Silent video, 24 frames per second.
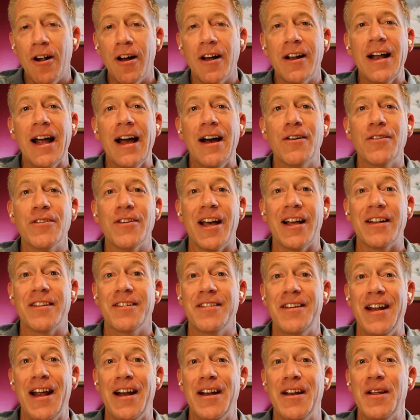on out, that
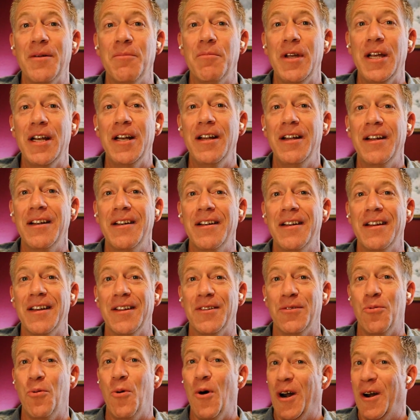standing meeting
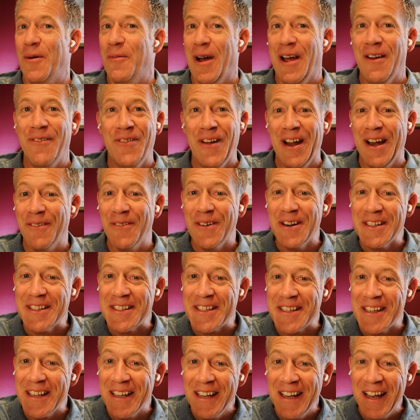is one of my
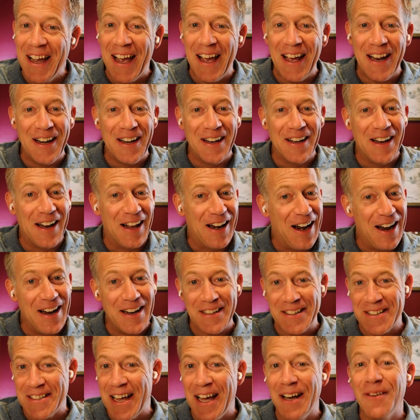favorites, and I
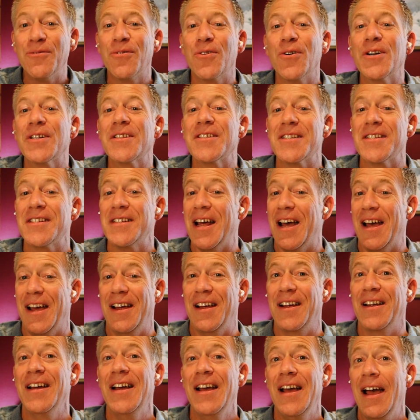intend for it to
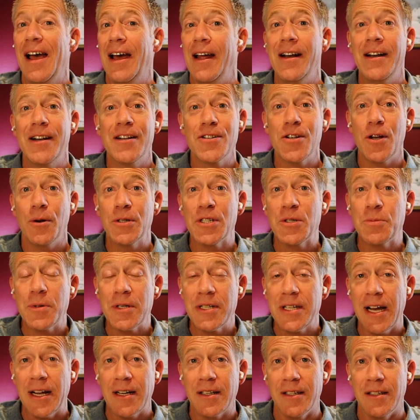stay, and it is always
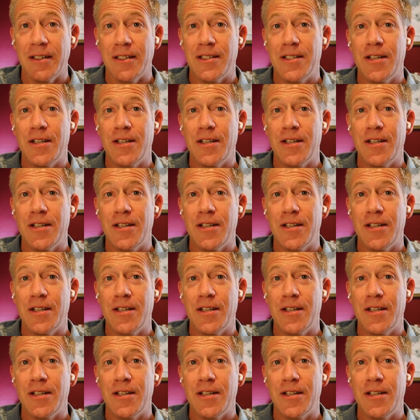protected.